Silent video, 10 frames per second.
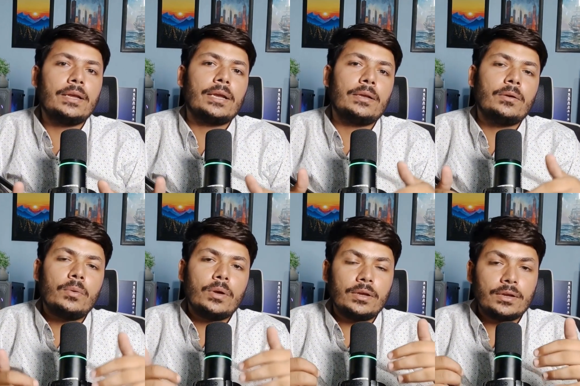doesn't
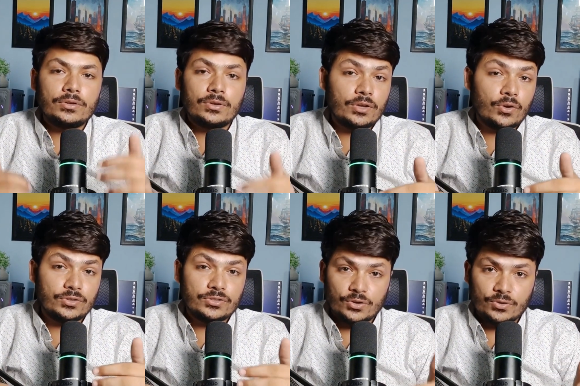work, you can
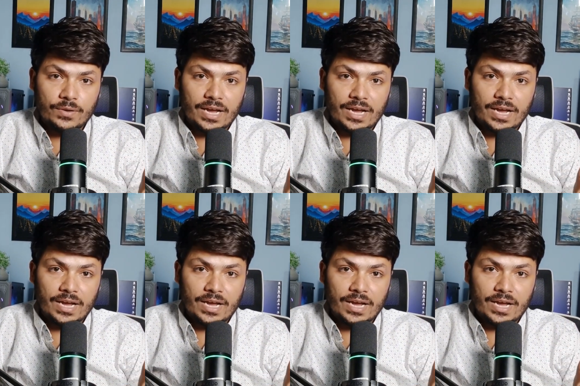also